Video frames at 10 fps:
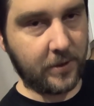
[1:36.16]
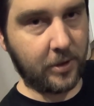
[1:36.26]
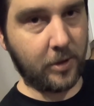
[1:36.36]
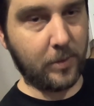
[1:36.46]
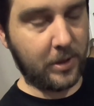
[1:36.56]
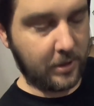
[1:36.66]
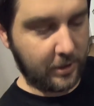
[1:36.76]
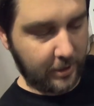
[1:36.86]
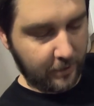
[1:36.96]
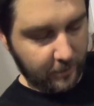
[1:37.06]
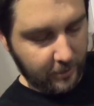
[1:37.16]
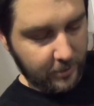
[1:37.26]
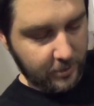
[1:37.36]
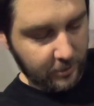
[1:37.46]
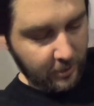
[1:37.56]
at home and in the
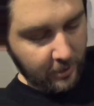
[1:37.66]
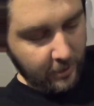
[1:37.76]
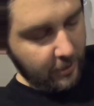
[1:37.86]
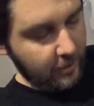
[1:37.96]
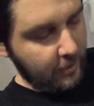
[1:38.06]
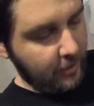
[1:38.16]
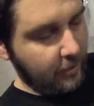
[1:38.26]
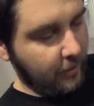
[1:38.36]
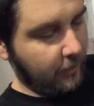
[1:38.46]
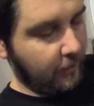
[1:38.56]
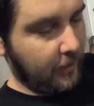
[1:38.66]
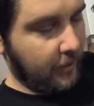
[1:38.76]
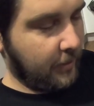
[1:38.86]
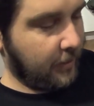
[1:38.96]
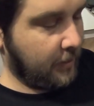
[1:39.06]
garage.
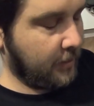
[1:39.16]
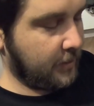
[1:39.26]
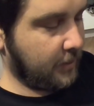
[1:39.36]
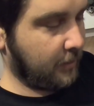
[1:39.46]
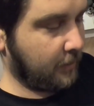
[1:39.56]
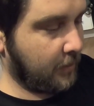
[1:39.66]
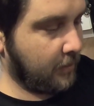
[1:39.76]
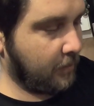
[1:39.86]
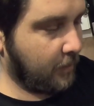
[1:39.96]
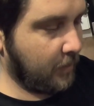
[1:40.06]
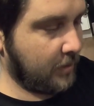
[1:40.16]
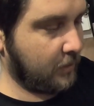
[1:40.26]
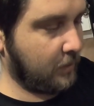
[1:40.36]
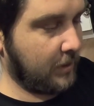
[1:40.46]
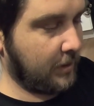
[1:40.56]
Alright, so what we're
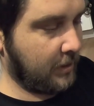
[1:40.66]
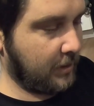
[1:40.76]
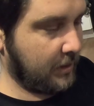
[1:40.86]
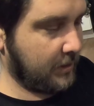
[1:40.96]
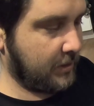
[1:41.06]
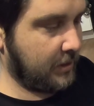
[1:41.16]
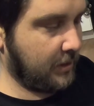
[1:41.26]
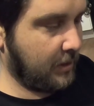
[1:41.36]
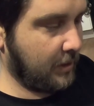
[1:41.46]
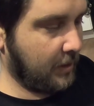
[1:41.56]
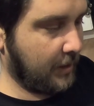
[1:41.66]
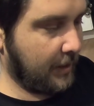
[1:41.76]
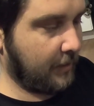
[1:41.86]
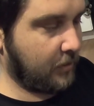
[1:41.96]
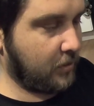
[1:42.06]
doing is
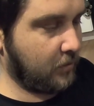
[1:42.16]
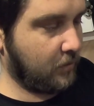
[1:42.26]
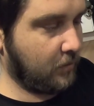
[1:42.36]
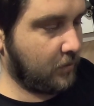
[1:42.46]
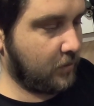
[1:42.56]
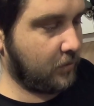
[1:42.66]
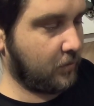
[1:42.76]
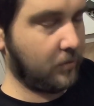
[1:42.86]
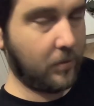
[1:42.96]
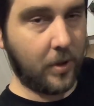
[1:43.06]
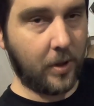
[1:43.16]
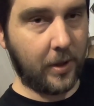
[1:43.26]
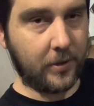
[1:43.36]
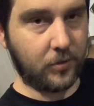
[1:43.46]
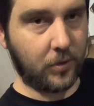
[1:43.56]
how to do
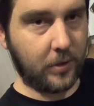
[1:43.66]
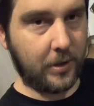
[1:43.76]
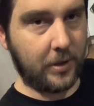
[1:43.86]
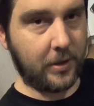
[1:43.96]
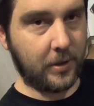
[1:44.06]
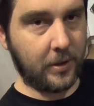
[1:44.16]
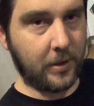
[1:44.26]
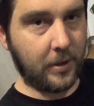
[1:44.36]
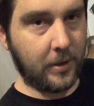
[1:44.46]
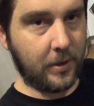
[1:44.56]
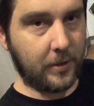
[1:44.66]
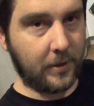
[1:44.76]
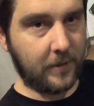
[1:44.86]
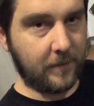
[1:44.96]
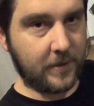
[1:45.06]
hydraulic
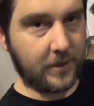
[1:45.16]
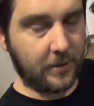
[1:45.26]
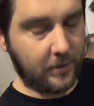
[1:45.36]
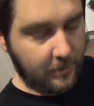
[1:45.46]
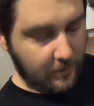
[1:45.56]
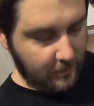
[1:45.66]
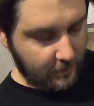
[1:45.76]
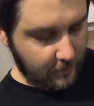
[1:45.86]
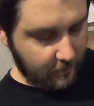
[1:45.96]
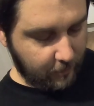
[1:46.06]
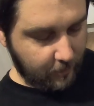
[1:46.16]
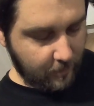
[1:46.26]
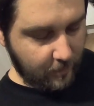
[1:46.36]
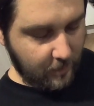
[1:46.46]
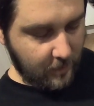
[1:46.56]
lifter
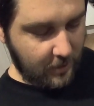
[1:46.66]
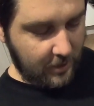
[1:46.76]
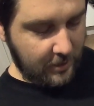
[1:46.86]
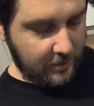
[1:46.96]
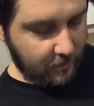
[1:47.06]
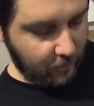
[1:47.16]
in